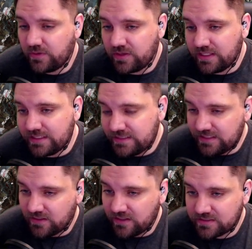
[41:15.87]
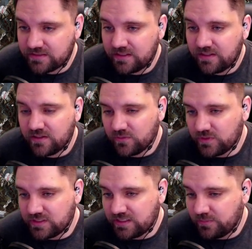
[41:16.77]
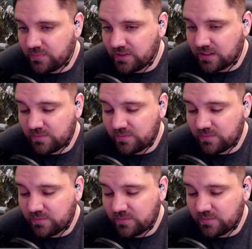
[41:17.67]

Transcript: Were you getting DDoSed? Was it